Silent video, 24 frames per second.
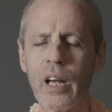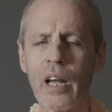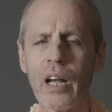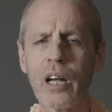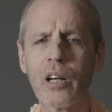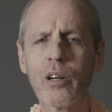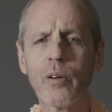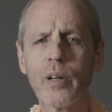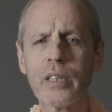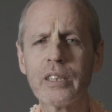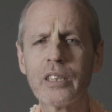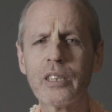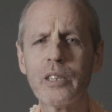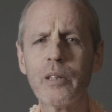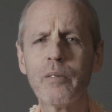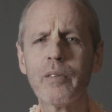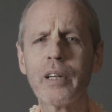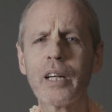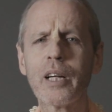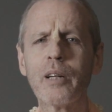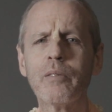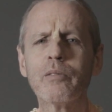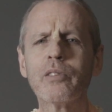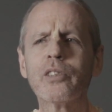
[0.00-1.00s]
And Krishna
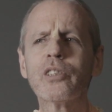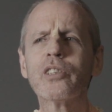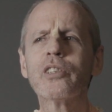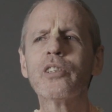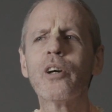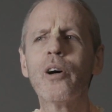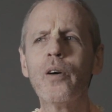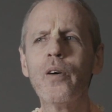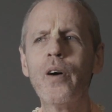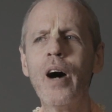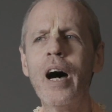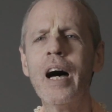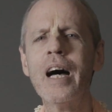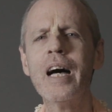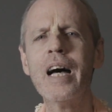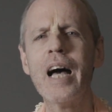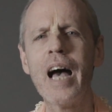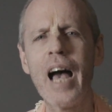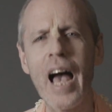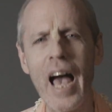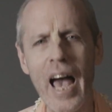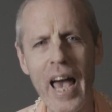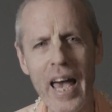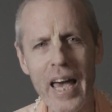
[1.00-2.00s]
becomes so
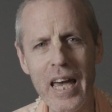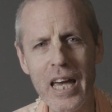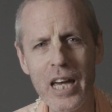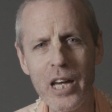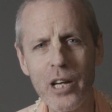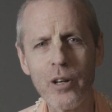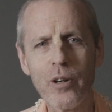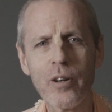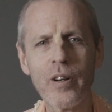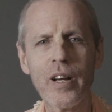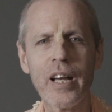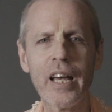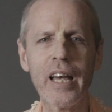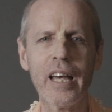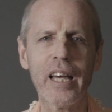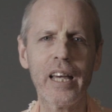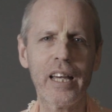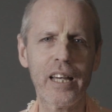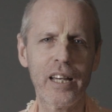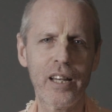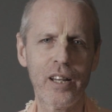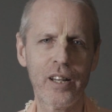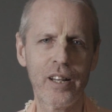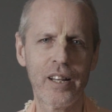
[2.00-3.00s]

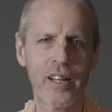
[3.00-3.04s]
angry,